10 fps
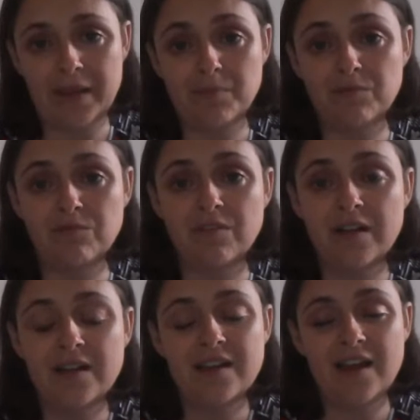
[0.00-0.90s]
people,
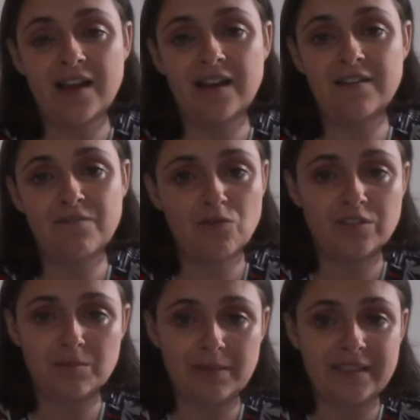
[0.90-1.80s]

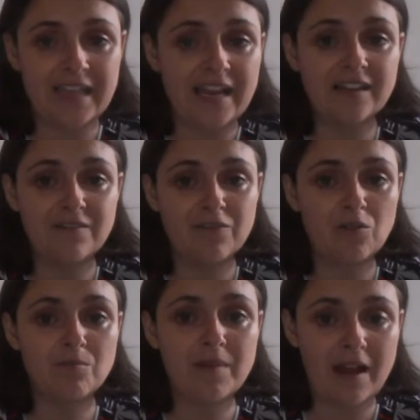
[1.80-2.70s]
forcibly taken
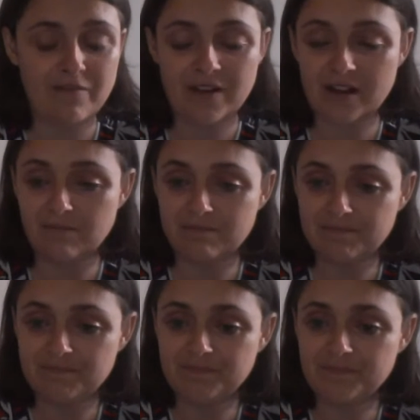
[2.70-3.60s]
from Africa
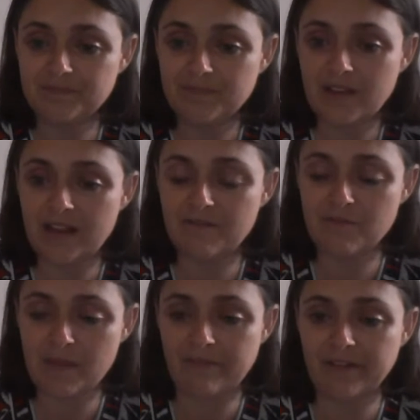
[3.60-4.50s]
and
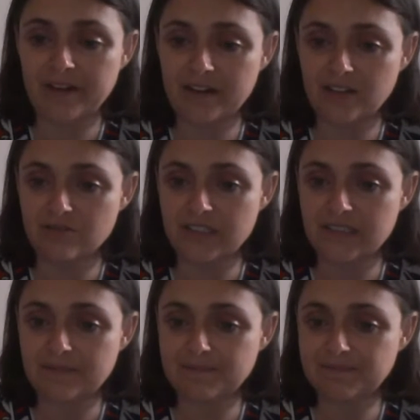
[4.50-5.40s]
from African
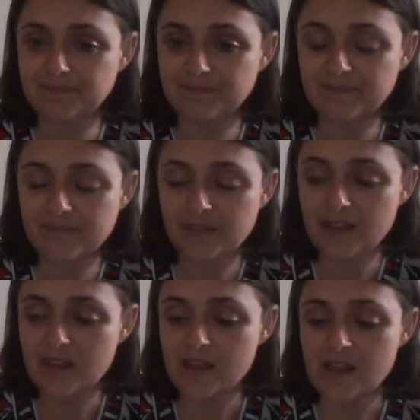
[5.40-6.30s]
countries.
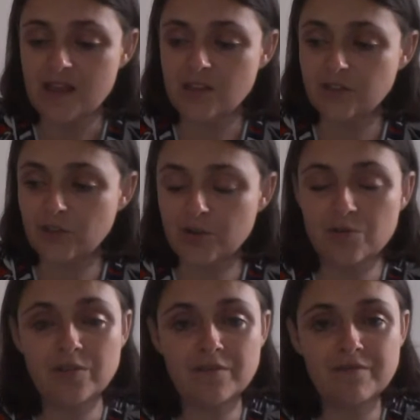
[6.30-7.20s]

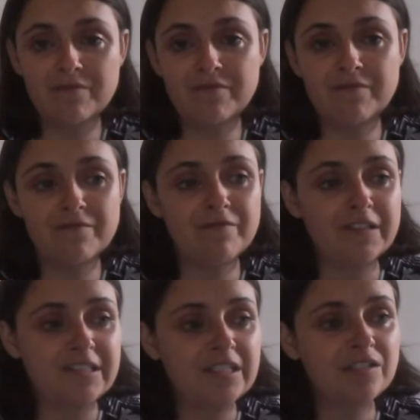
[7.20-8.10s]
So the
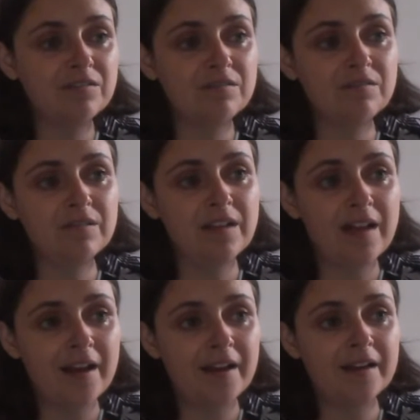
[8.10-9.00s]
vestigial
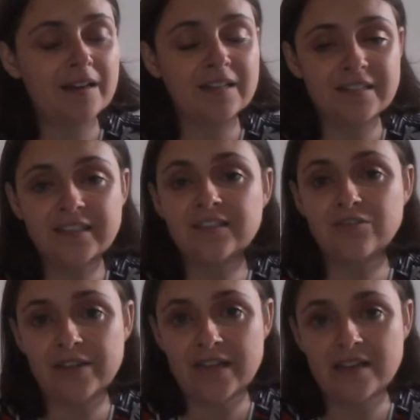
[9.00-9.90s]

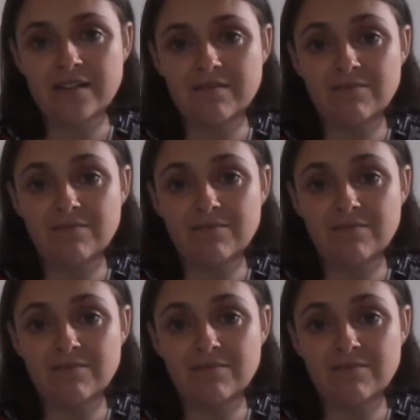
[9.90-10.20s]
concessions